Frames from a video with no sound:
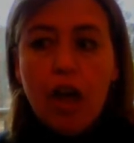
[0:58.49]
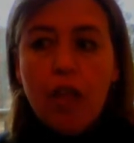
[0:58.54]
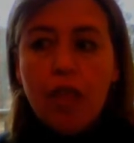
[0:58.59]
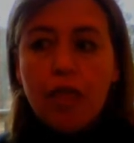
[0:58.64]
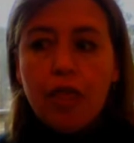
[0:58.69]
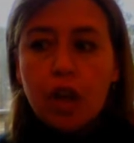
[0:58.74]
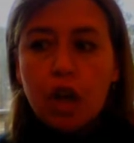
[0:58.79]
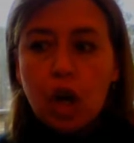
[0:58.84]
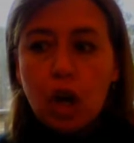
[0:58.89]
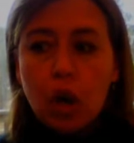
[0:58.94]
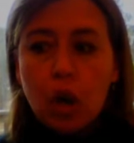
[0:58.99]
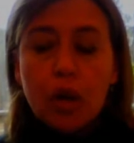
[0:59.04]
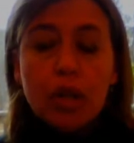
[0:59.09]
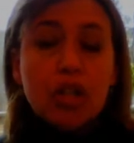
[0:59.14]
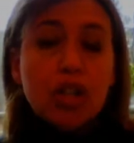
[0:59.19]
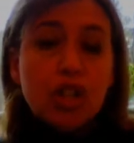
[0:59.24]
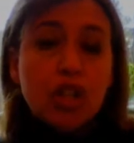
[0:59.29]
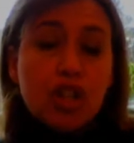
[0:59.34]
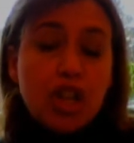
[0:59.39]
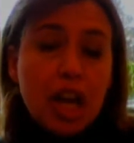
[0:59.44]
the
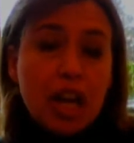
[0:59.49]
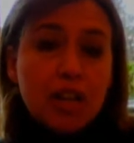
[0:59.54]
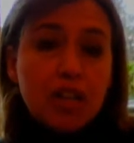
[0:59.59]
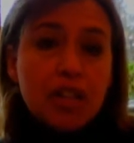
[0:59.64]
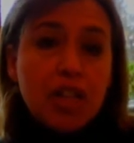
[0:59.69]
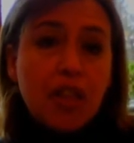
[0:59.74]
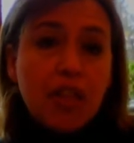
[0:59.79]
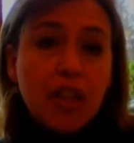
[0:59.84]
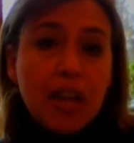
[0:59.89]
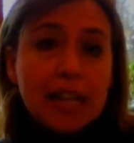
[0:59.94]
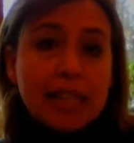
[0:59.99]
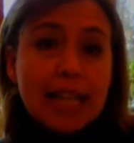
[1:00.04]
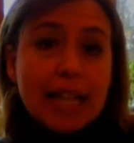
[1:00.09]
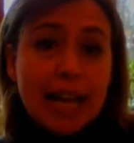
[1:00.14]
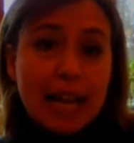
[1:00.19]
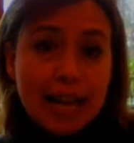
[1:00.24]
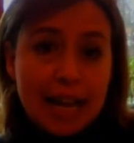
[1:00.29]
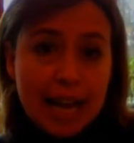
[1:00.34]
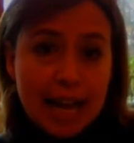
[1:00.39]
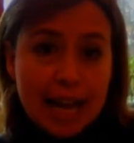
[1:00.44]
courage to change the things that
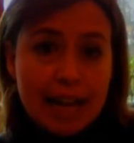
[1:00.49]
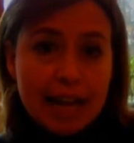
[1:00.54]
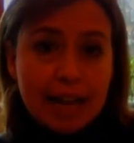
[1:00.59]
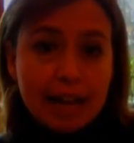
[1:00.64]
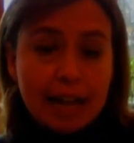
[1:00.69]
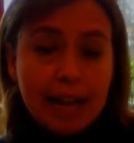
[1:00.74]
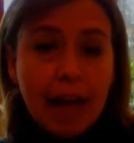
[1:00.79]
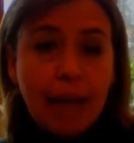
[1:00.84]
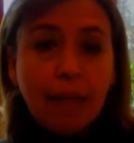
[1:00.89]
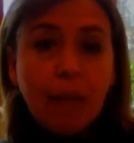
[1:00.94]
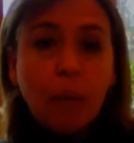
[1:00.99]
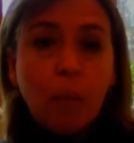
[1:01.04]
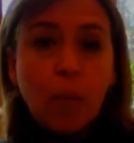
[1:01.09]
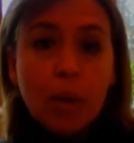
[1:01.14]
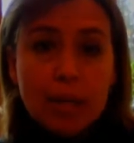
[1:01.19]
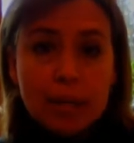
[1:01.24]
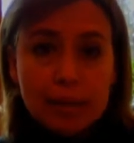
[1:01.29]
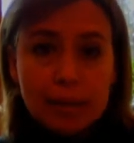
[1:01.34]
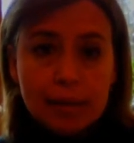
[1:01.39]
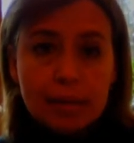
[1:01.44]
I can, and the
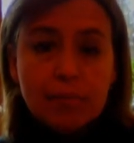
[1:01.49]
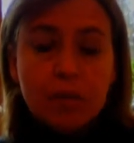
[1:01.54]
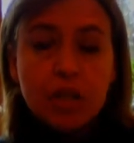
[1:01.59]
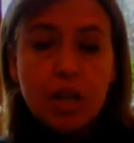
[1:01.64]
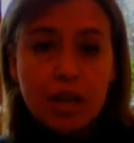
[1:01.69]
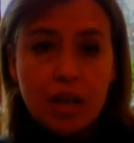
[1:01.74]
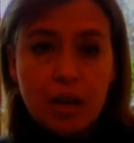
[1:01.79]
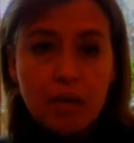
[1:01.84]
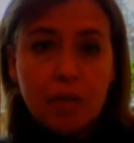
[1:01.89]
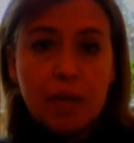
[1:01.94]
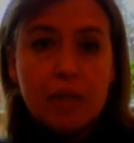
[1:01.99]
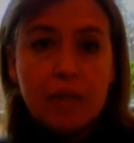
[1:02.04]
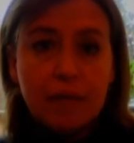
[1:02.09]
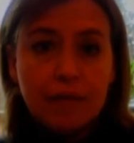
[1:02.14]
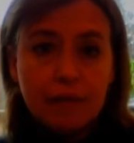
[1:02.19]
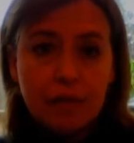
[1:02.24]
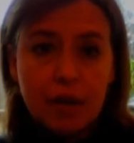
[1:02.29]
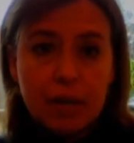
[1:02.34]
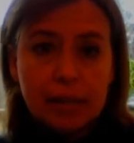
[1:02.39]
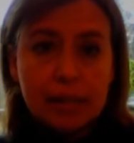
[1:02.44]
wisdom to know the
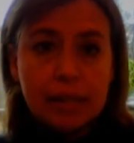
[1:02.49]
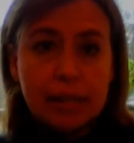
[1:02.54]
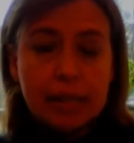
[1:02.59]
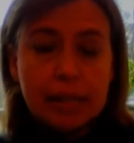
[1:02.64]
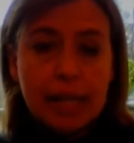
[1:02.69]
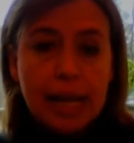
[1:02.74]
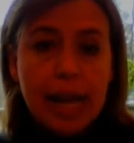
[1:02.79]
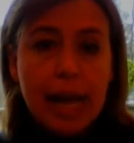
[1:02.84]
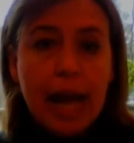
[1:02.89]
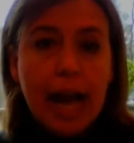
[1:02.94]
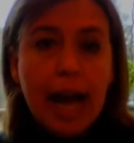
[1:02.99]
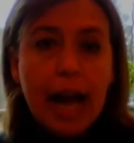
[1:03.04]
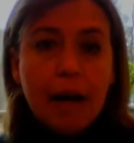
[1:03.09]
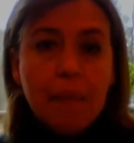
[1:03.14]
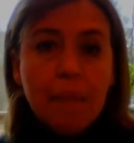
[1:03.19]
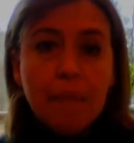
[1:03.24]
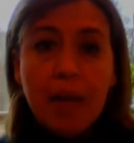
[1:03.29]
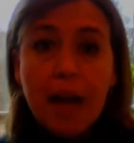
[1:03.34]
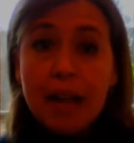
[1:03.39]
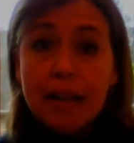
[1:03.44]
difference.
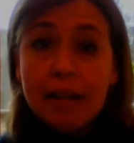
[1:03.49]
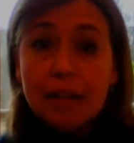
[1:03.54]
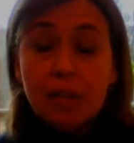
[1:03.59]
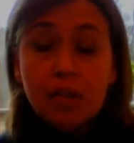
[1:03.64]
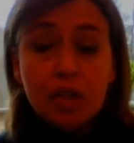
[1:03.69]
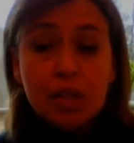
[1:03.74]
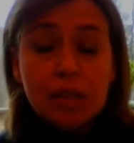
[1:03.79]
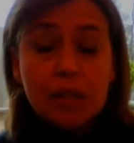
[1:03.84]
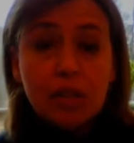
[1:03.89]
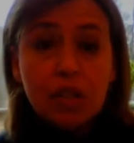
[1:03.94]
That is just